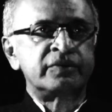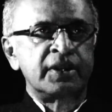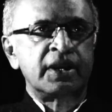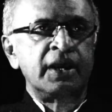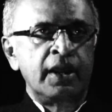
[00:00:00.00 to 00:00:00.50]

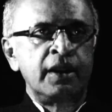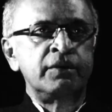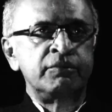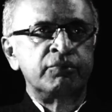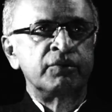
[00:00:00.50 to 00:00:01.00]
that I
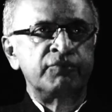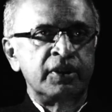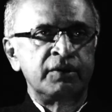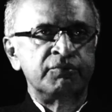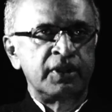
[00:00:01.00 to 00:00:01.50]
had were
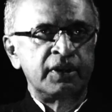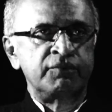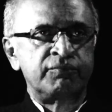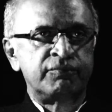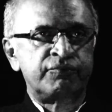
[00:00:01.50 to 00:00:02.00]
very, very
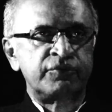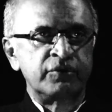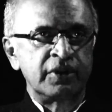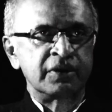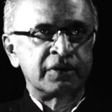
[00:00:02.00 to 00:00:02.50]

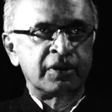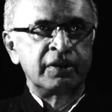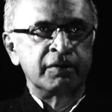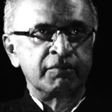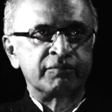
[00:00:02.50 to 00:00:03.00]
frugal, you
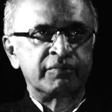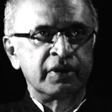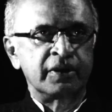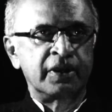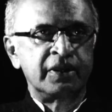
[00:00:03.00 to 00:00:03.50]

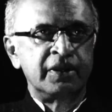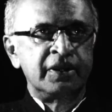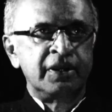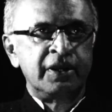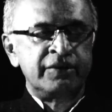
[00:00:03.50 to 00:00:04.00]
know.
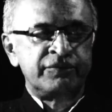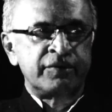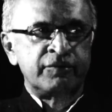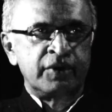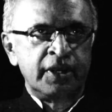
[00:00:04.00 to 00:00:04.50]

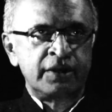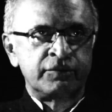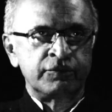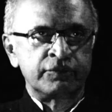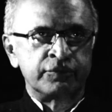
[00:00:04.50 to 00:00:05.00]
So I had
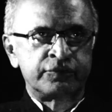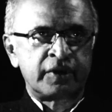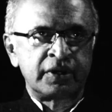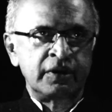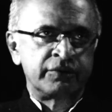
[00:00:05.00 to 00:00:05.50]
to
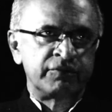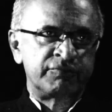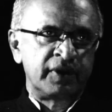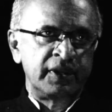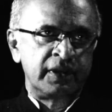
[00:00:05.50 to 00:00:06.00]
struggle to
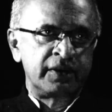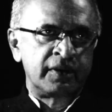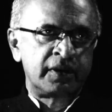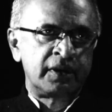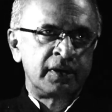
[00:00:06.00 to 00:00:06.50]
find
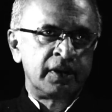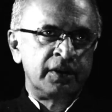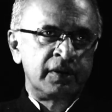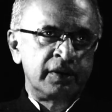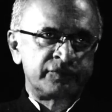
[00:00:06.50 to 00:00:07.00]

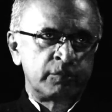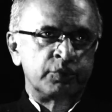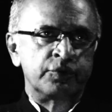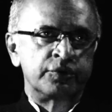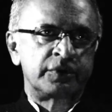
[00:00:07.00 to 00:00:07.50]

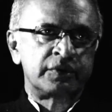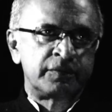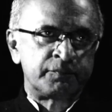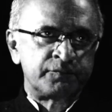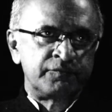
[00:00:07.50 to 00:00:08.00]
support
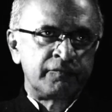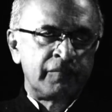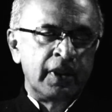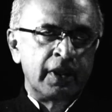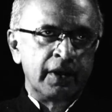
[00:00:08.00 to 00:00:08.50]

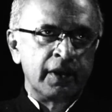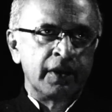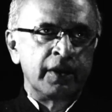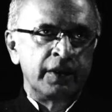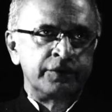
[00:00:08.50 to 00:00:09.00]

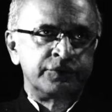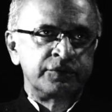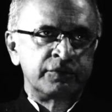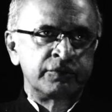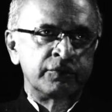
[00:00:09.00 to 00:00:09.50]
to,
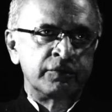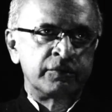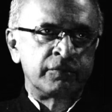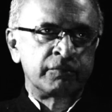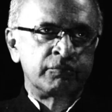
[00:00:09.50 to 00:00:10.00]

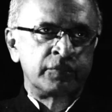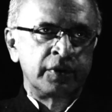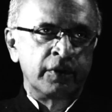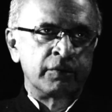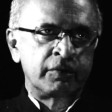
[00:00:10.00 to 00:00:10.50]

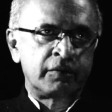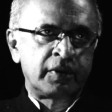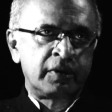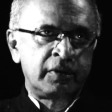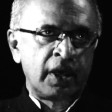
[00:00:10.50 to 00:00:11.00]
you know,
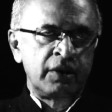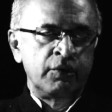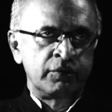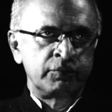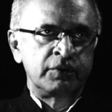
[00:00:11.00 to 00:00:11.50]
carry
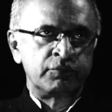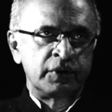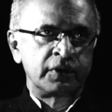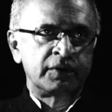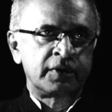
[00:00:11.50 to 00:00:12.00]
on with the
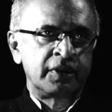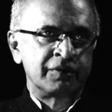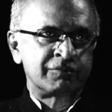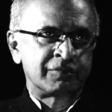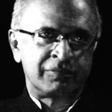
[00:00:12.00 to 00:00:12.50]
work
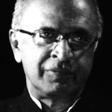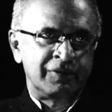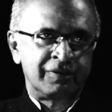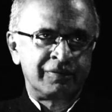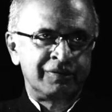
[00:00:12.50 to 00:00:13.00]

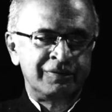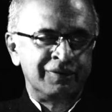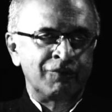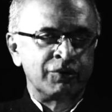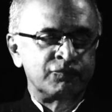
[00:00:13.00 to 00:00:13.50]
and
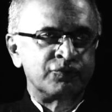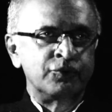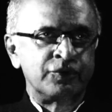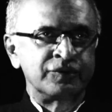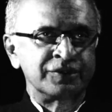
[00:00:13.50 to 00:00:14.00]
giving
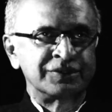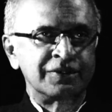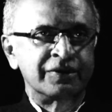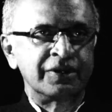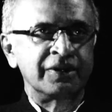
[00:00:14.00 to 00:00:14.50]
food to the
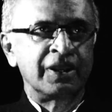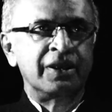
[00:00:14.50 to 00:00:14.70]
children